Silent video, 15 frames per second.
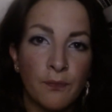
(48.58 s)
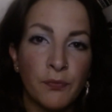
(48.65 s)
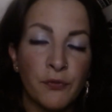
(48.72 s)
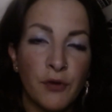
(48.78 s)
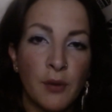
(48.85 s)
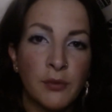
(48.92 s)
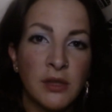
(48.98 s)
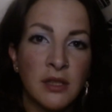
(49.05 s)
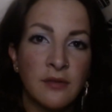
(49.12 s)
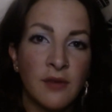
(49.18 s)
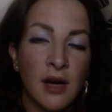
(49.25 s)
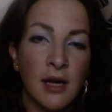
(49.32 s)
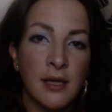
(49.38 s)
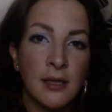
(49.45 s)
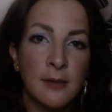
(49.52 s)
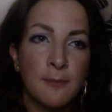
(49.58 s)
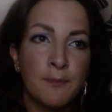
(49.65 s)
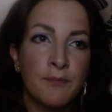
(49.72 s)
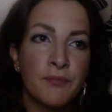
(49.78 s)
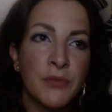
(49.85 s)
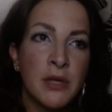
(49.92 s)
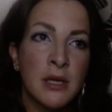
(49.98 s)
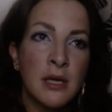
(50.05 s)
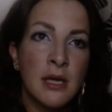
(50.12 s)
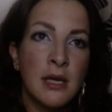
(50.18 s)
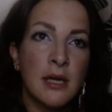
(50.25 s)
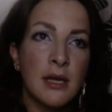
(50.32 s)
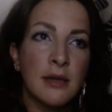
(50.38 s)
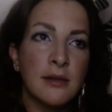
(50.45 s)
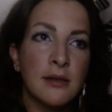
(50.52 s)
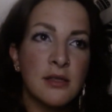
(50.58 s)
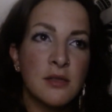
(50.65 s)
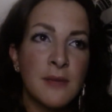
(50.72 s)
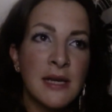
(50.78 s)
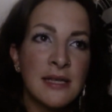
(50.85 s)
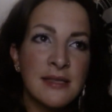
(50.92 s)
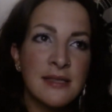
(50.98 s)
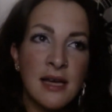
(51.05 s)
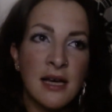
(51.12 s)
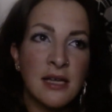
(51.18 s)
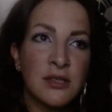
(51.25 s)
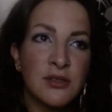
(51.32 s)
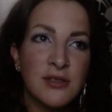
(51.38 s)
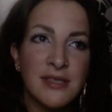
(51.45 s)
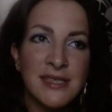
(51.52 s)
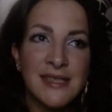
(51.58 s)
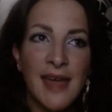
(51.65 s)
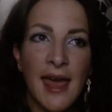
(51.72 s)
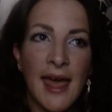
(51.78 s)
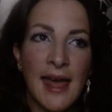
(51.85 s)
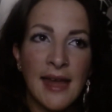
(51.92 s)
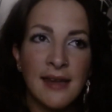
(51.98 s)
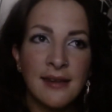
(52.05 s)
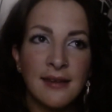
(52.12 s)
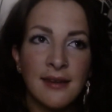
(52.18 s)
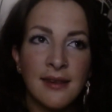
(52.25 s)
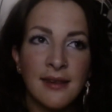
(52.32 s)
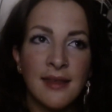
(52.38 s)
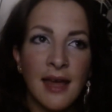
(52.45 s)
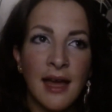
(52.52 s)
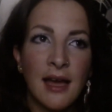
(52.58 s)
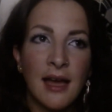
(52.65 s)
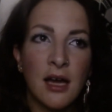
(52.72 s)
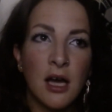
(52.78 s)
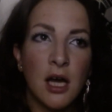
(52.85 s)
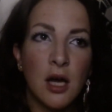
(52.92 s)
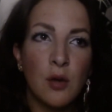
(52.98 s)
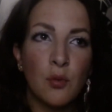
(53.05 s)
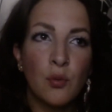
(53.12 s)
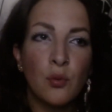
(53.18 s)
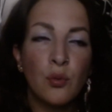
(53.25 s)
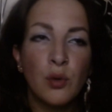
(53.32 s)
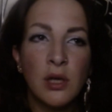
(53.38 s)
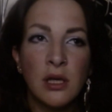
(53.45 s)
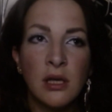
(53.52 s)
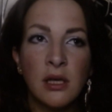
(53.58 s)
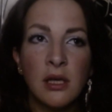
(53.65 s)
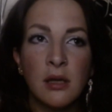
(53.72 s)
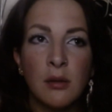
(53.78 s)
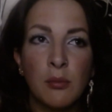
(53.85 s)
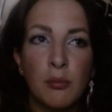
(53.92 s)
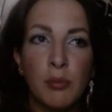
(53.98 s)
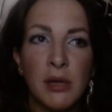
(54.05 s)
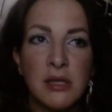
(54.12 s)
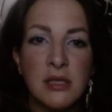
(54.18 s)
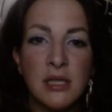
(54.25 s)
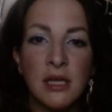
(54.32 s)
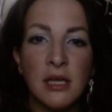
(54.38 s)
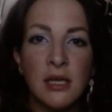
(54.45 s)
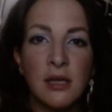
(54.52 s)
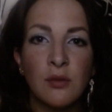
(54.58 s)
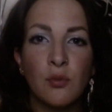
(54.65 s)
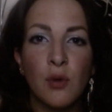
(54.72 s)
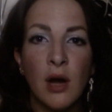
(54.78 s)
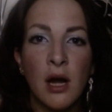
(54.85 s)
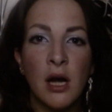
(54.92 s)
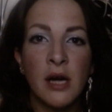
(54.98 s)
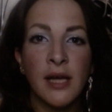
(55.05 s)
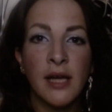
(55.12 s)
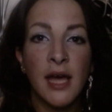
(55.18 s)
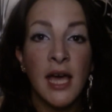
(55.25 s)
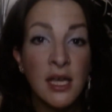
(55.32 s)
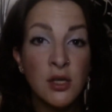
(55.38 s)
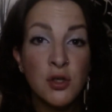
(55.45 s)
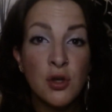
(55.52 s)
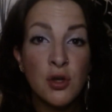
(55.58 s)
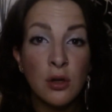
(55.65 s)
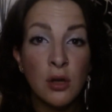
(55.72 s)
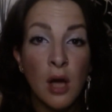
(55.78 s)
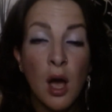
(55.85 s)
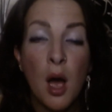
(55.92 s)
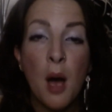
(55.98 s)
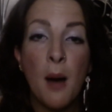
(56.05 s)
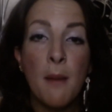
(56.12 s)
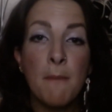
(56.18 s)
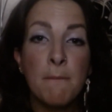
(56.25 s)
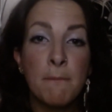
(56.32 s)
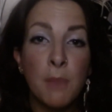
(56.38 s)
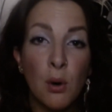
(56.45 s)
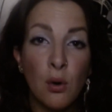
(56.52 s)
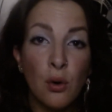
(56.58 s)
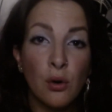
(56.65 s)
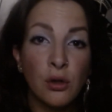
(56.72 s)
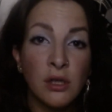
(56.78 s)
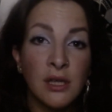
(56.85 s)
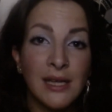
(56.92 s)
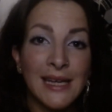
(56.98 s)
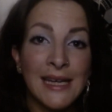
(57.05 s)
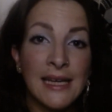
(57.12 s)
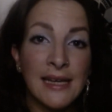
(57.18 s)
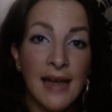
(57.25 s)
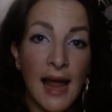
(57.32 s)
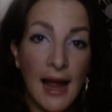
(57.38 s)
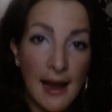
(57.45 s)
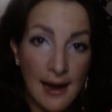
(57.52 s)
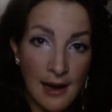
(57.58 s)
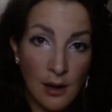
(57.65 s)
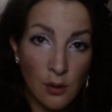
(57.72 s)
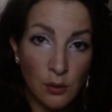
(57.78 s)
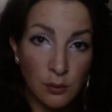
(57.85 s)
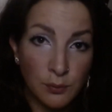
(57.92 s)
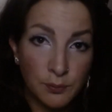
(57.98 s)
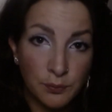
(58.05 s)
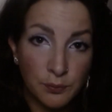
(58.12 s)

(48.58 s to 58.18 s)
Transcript: from the divine, and this message said that we basically were angels born in hell.